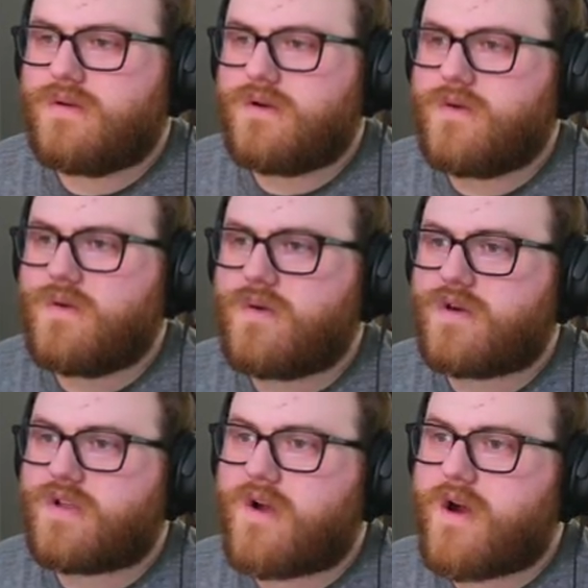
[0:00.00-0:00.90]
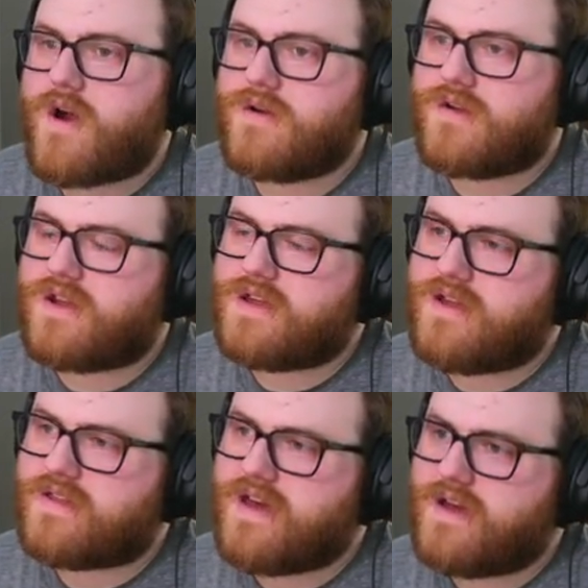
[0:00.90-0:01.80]
Ooh, guitar. Can I
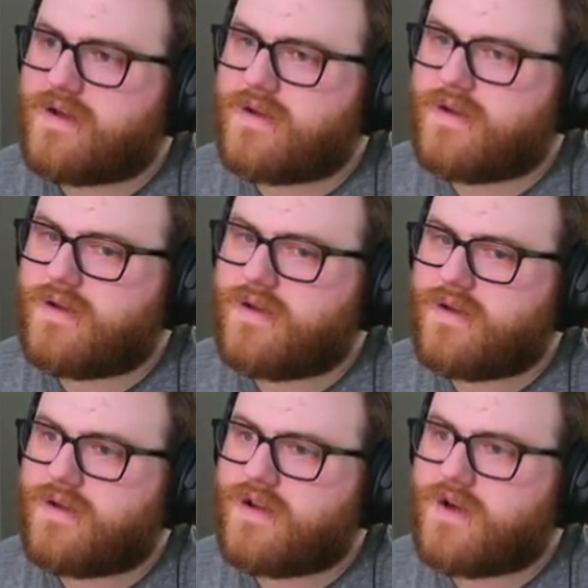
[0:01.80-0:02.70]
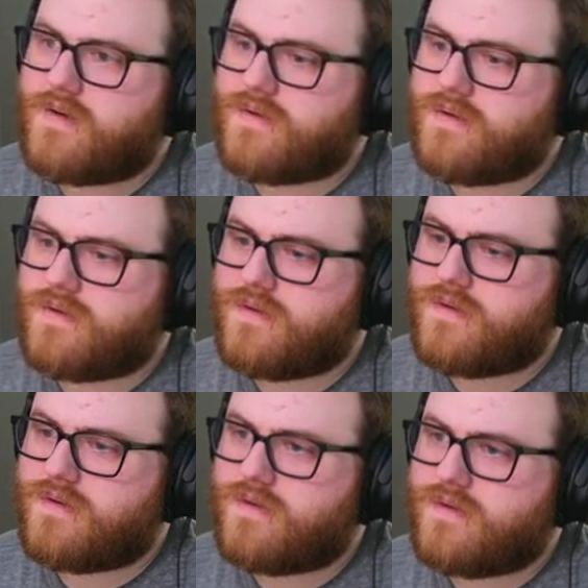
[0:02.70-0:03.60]
take that? No?
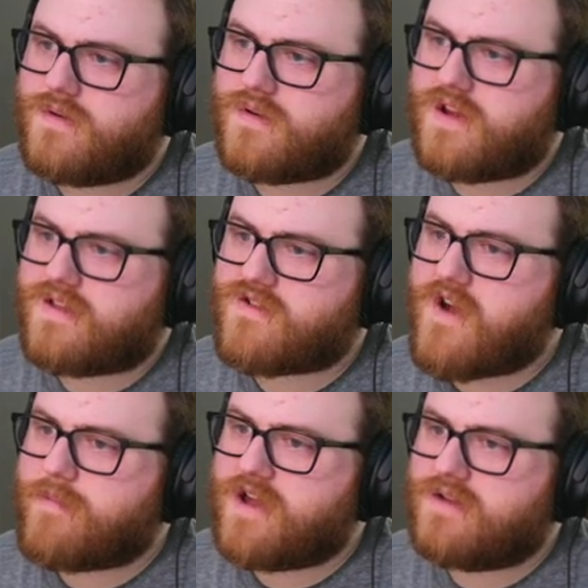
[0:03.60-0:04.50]
Can I scrap it?